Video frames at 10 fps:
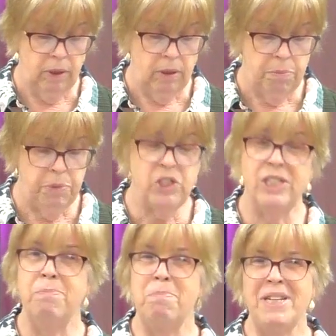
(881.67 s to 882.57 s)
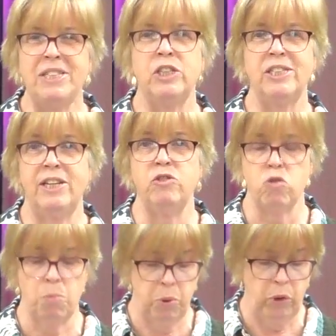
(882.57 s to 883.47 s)
But she's missed a
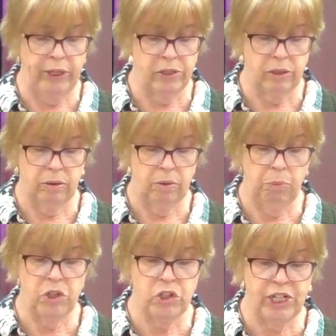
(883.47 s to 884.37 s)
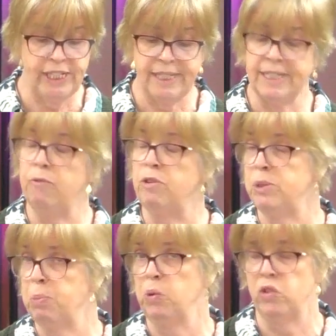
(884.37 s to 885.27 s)
central point in which Jesus then
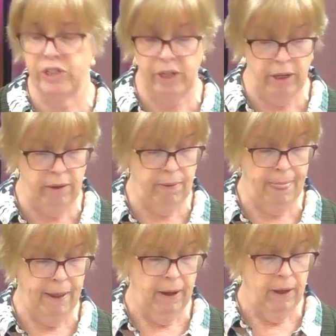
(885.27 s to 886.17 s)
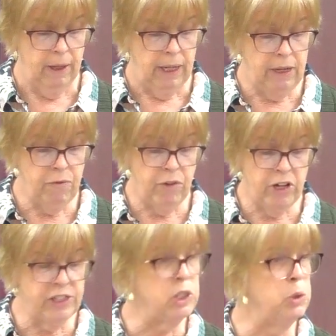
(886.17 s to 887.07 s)
responds to her. And in
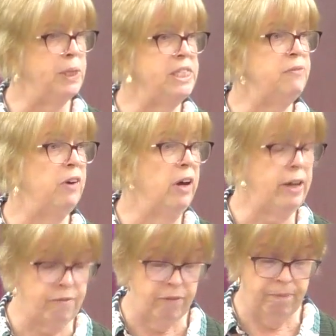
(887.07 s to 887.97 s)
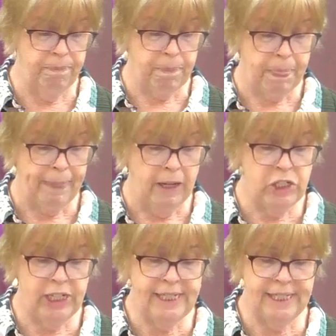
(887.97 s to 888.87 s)
verse 25,
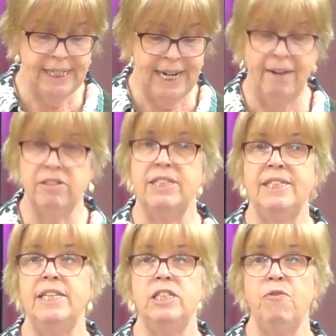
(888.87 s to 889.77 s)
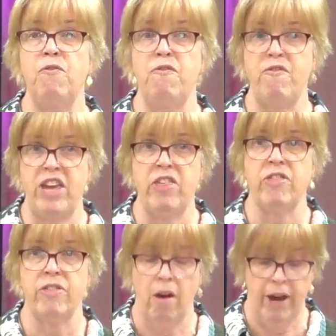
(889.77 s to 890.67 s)
Jesus announces his
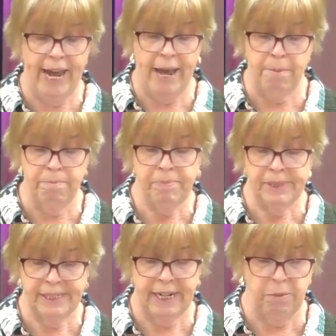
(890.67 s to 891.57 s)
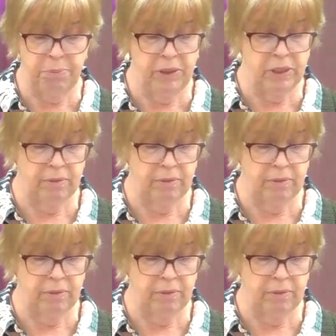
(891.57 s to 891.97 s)
5th I am statement.